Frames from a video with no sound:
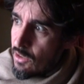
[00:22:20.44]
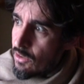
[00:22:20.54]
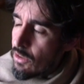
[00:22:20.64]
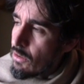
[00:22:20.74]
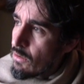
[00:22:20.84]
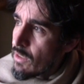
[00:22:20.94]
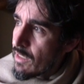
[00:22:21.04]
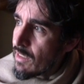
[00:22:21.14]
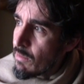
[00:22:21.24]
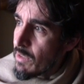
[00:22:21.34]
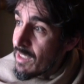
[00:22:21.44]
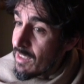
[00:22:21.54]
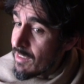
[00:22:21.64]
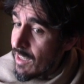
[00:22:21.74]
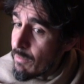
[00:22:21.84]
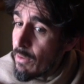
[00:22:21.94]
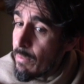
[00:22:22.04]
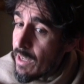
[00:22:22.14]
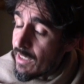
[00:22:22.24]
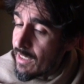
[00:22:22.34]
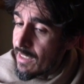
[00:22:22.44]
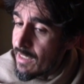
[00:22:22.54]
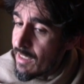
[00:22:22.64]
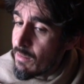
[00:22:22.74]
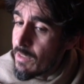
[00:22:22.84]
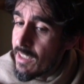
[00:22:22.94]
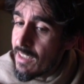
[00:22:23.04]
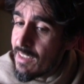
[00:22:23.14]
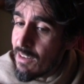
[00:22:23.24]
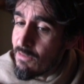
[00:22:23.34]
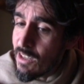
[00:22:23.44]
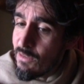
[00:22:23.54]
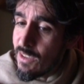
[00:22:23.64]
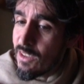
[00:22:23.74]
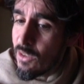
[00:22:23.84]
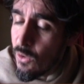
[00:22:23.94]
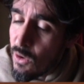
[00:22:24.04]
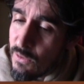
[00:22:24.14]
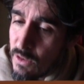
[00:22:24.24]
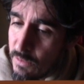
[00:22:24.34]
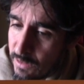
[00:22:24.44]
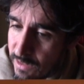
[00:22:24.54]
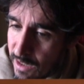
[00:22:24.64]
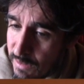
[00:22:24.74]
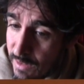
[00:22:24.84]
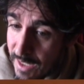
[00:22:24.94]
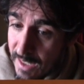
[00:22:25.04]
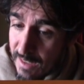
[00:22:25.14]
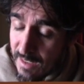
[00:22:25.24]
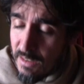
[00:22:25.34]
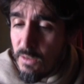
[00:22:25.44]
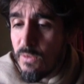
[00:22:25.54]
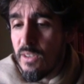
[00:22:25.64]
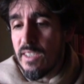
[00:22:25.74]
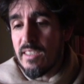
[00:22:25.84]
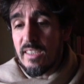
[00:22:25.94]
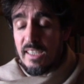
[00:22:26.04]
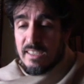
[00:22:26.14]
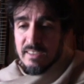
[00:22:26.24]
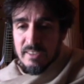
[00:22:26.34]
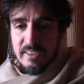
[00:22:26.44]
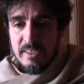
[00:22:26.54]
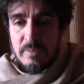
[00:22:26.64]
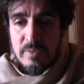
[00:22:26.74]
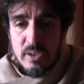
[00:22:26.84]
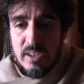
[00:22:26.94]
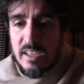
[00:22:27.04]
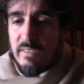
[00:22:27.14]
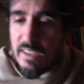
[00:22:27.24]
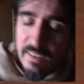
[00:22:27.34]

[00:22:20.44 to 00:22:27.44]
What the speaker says: So it doesn't mean that it's not about bhakti. It doesn't mean that it's not relevant to all forms of love. It is, as you've already seen. You can give